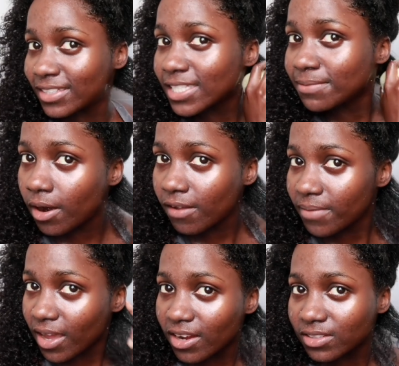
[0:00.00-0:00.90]
This part of
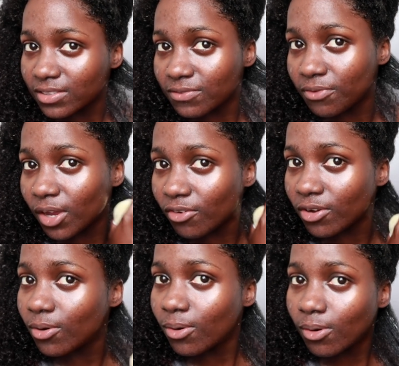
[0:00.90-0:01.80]
my hair is
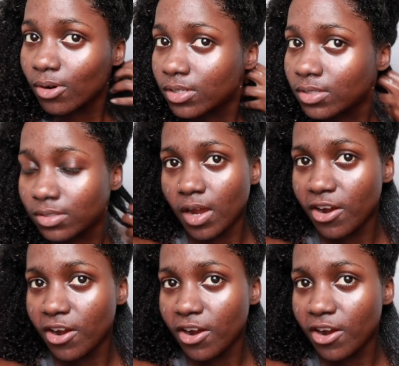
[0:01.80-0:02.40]
very coarse.